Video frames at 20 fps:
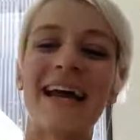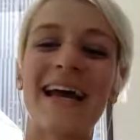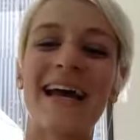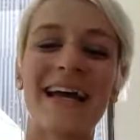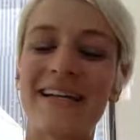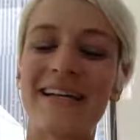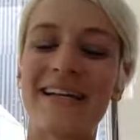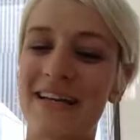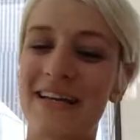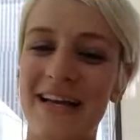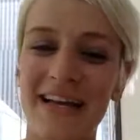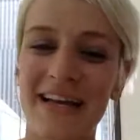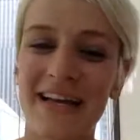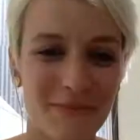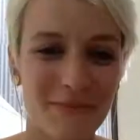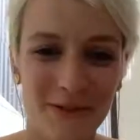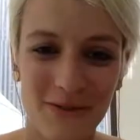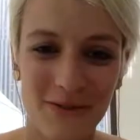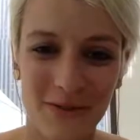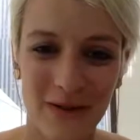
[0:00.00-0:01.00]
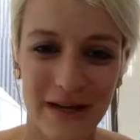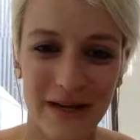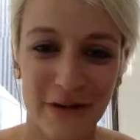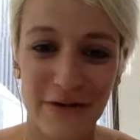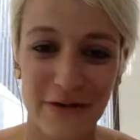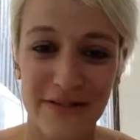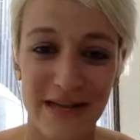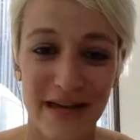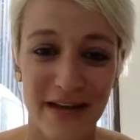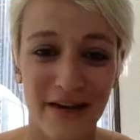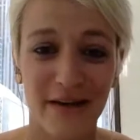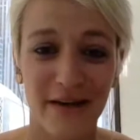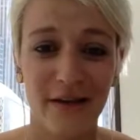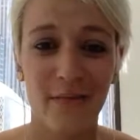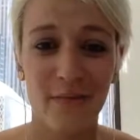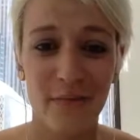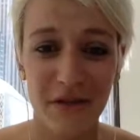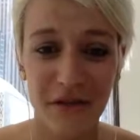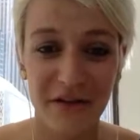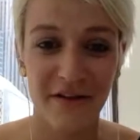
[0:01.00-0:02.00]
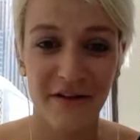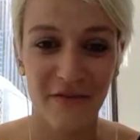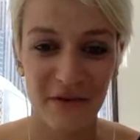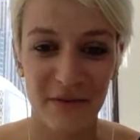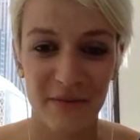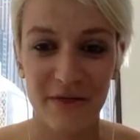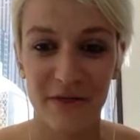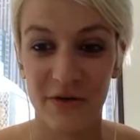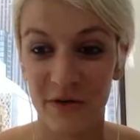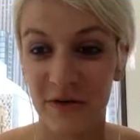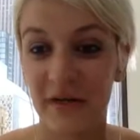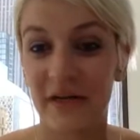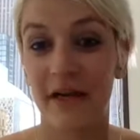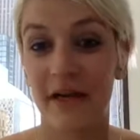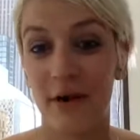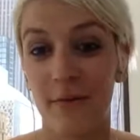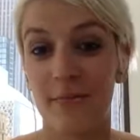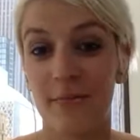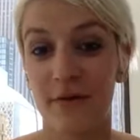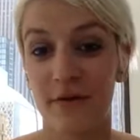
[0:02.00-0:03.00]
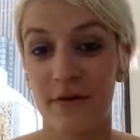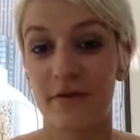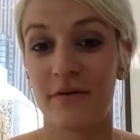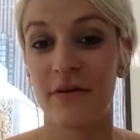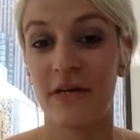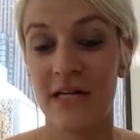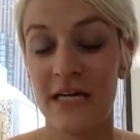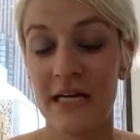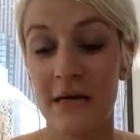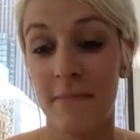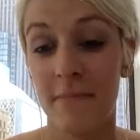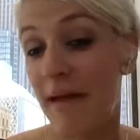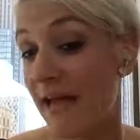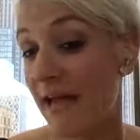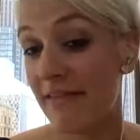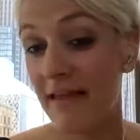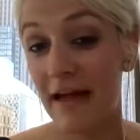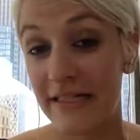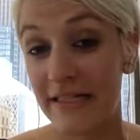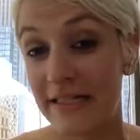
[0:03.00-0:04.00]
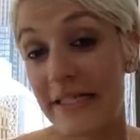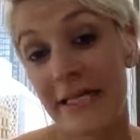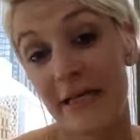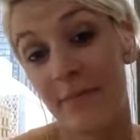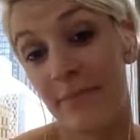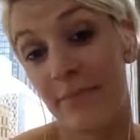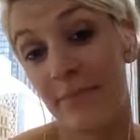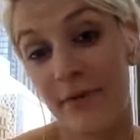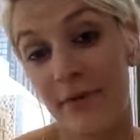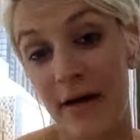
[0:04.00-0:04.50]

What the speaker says: and expert trainers, and a community of women who are going to help you make that leap